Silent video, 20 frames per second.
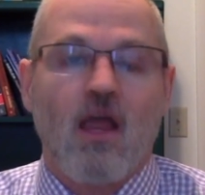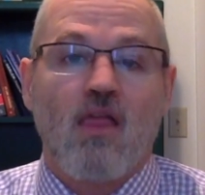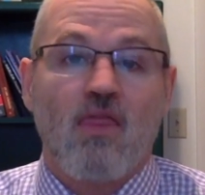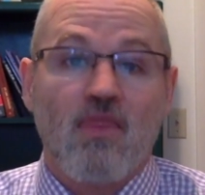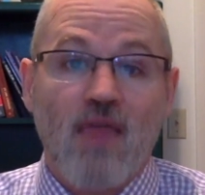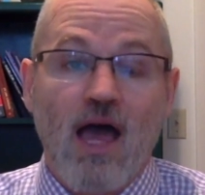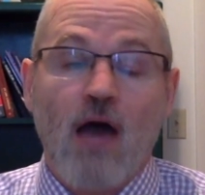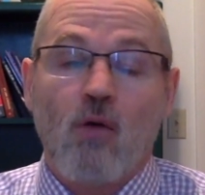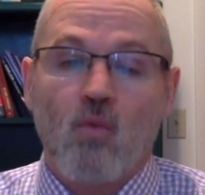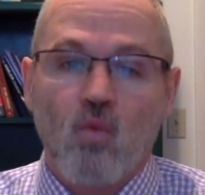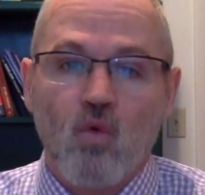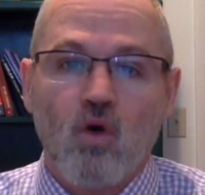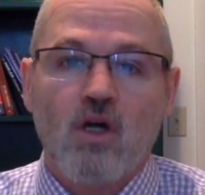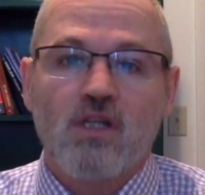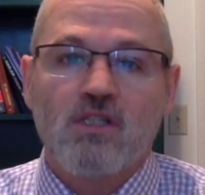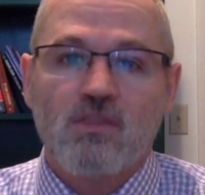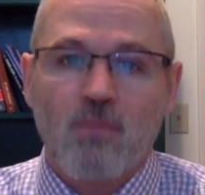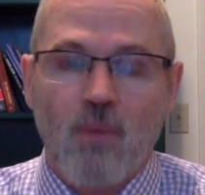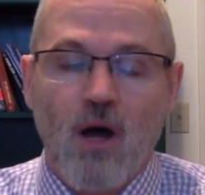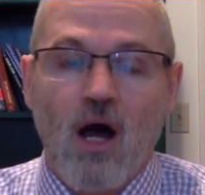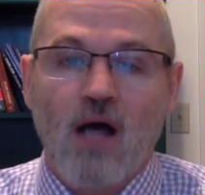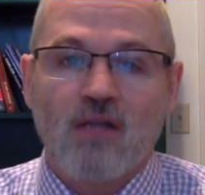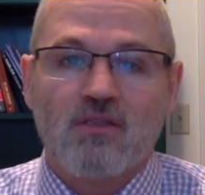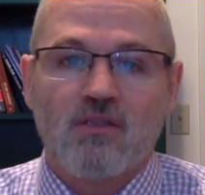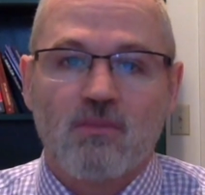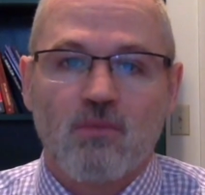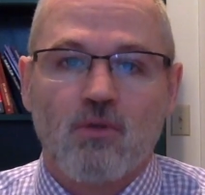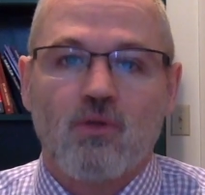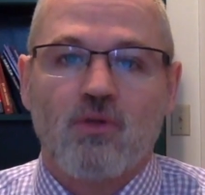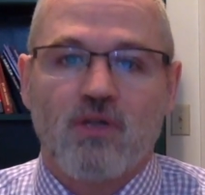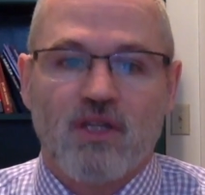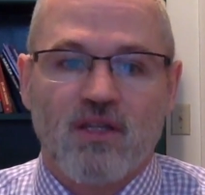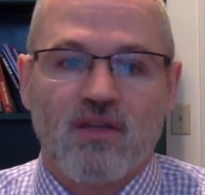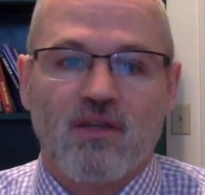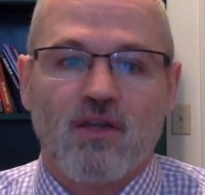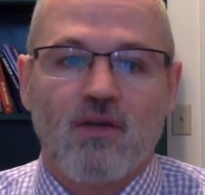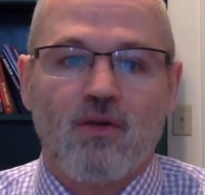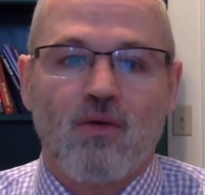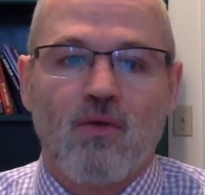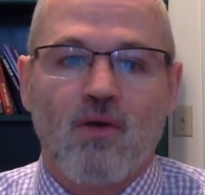That was possible in
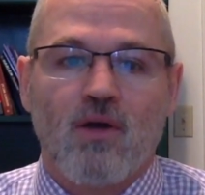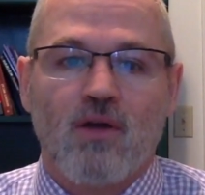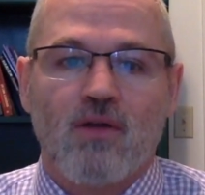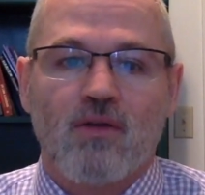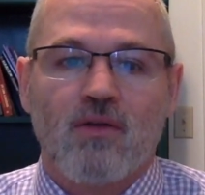the North.